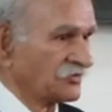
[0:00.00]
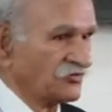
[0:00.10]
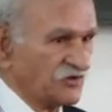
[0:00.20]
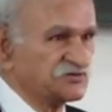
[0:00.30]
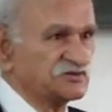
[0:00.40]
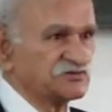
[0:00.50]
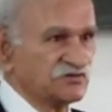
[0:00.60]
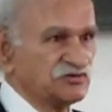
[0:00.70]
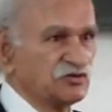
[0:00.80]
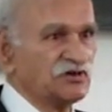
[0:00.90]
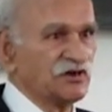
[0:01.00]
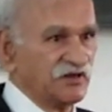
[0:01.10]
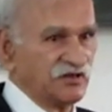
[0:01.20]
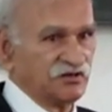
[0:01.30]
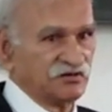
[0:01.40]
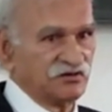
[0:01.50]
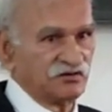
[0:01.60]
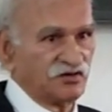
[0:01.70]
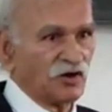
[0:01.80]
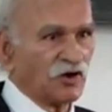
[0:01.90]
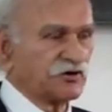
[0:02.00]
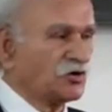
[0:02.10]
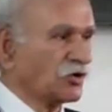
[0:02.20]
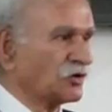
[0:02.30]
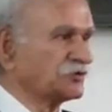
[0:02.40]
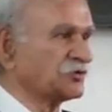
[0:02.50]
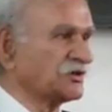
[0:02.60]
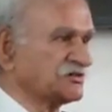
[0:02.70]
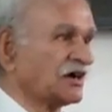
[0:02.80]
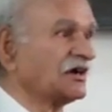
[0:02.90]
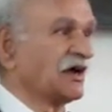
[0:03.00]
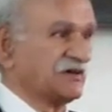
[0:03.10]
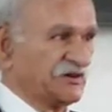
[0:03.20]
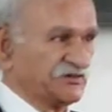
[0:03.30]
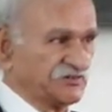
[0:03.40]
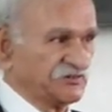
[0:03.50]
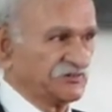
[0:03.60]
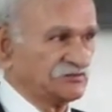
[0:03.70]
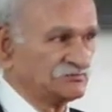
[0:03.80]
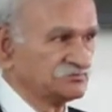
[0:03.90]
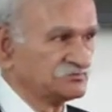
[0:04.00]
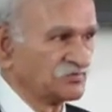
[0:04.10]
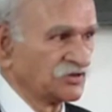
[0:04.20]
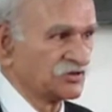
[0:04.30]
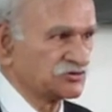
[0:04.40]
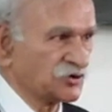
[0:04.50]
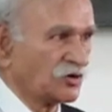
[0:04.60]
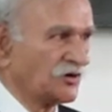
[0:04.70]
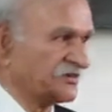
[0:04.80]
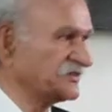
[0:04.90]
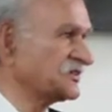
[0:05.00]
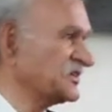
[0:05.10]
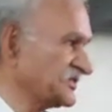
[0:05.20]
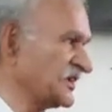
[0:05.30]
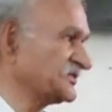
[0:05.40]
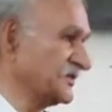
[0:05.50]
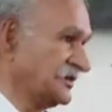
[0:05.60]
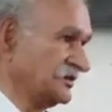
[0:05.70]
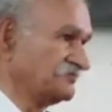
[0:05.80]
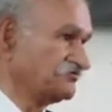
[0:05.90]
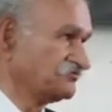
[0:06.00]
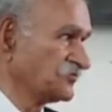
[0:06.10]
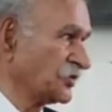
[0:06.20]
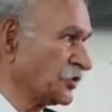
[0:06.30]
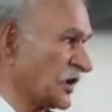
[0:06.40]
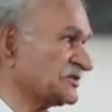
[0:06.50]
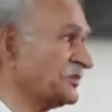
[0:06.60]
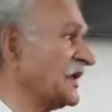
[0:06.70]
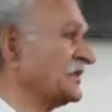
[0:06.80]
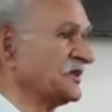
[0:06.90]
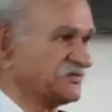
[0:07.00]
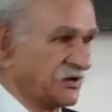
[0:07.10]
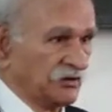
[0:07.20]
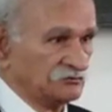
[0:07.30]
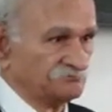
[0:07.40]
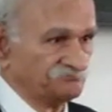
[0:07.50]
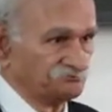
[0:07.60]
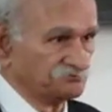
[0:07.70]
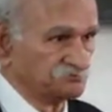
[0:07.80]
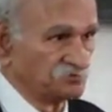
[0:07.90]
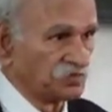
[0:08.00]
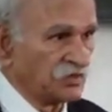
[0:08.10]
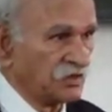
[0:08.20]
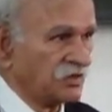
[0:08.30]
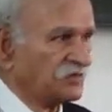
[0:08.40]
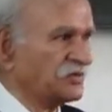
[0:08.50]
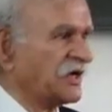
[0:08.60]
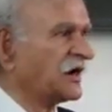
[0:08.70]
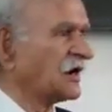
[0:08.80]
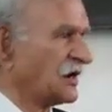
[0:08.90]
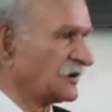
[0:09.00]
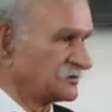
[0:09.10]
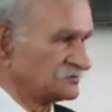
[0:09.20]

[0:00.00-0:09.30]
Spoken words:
which is usually not known to the generalizers. So it is necessary to explain the same. There are